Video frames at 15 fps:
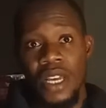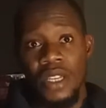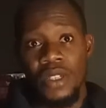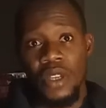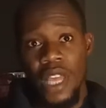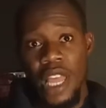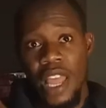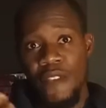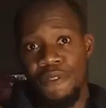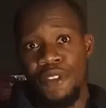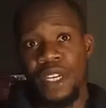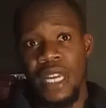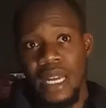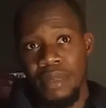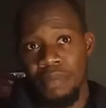So if
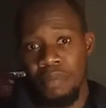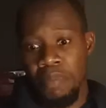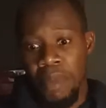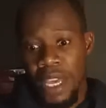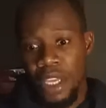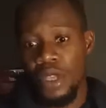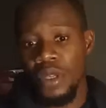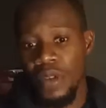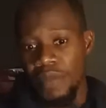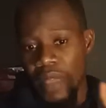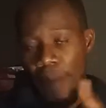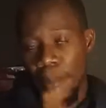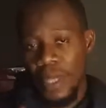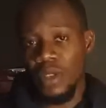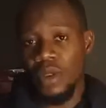she can make use of
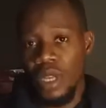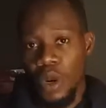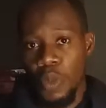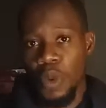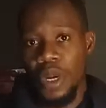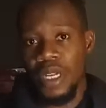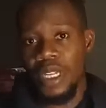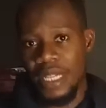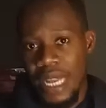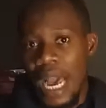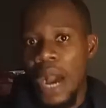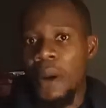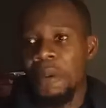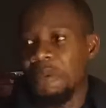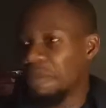that particular word
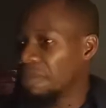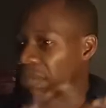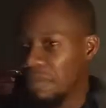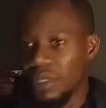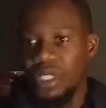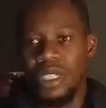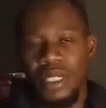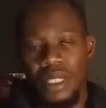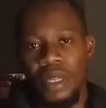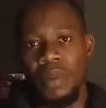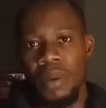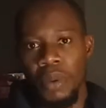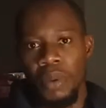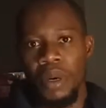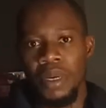now, she's the
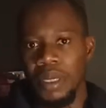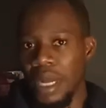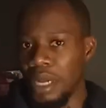number one.